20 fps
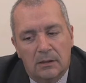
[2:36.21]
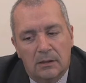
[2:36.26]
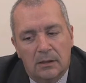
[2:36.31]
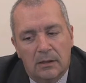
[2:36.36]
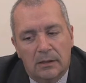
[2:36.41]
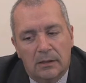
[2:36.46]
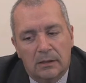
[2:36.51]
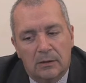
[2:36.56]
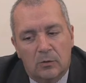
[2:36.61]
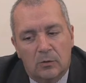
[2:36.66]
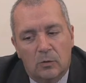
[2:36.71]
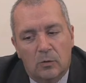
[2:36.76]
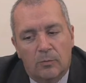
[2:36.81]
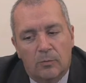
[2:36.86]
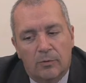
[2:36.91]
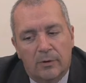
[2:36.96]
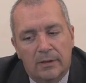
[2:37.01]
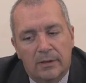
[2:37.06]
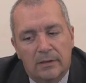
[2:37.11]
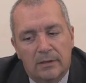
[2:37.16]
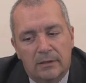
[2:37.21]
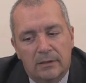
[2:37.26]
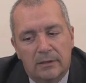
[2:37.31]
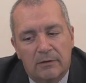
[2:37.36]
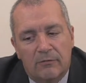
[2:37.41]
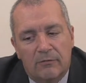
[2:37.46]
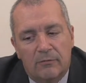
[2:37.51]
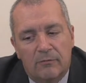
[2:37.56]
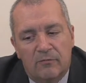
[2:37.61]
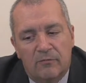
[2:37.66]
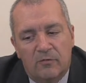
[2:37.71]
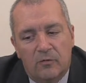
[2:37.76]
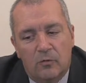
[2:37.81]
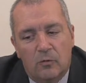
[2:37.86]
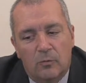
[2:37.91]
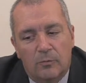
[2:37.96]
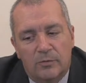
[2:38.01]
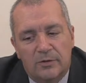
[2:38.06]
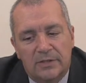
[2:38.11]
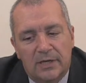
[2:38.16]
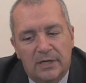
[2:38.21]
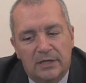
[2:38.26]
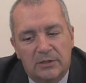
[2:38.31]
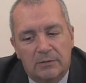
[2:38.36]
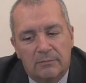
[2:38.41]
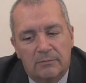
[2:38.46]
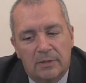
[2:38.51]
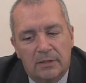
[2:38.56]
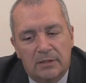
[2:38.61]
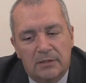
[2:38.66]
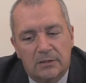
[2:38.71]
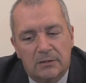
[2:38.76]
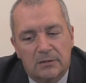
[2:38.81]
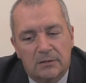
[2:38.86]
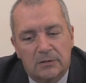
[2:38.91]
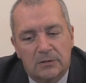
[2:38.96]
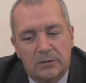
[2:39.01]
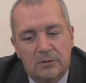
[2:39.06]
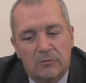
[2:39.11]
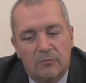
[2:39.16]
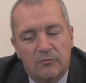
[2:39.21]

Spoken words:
and incorporate the different fall protection measures